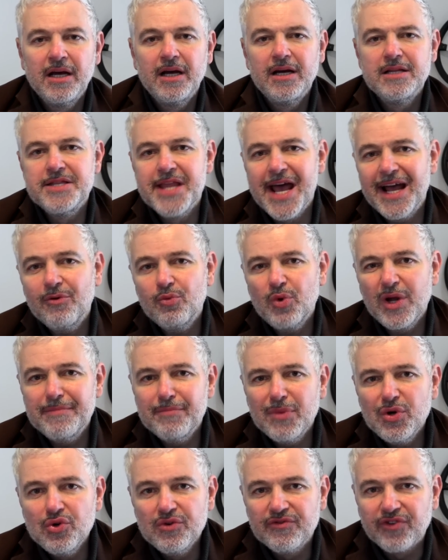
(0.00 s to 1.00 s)
Now we
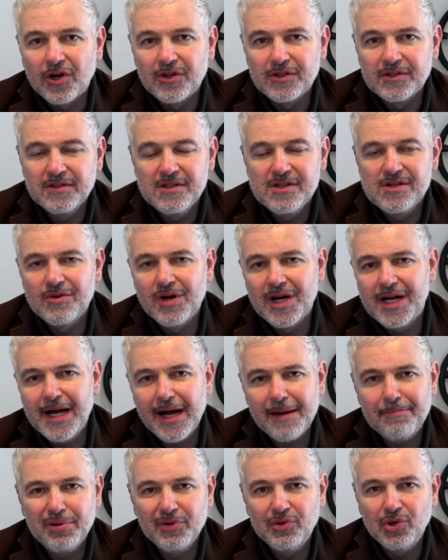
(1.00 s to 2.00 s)
move on to a
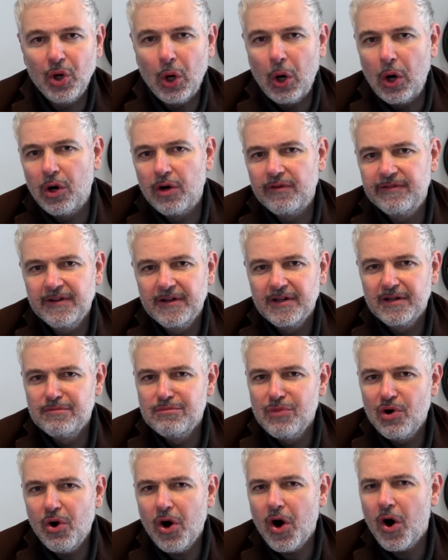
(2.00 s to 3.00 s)
couple of
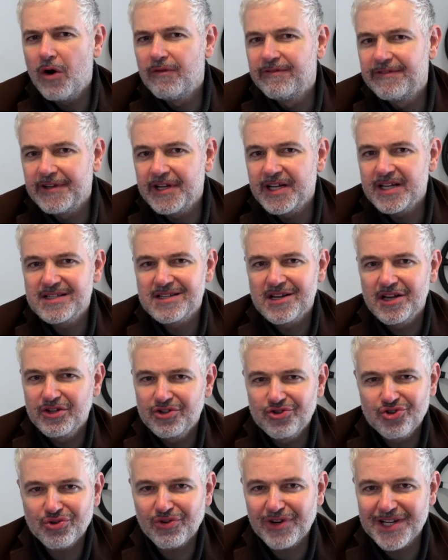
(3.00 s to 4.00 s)
more obvious
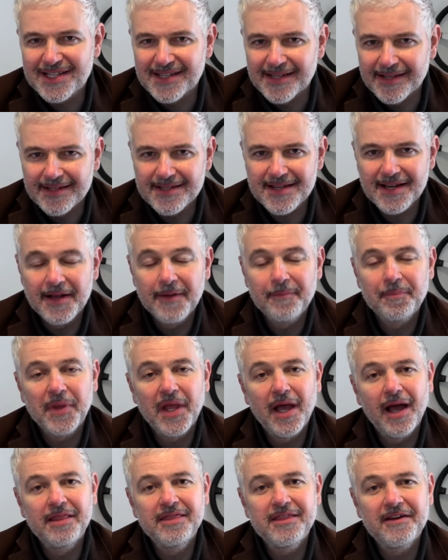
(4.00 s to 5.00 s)
choices,
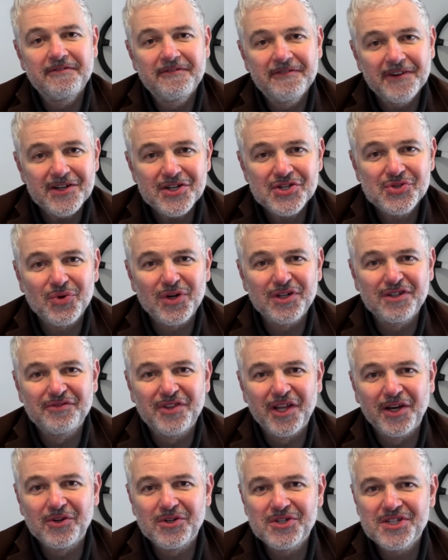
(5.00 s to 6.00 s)
and the first one of
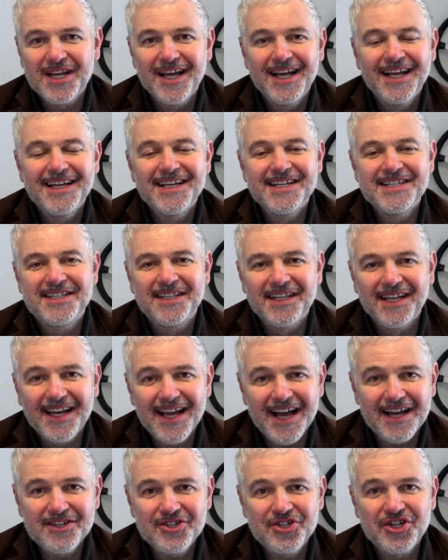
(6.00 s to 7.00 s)
those is the
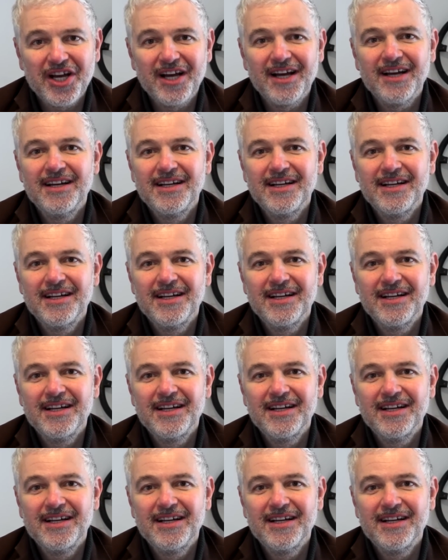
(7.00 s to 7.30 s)
Lancia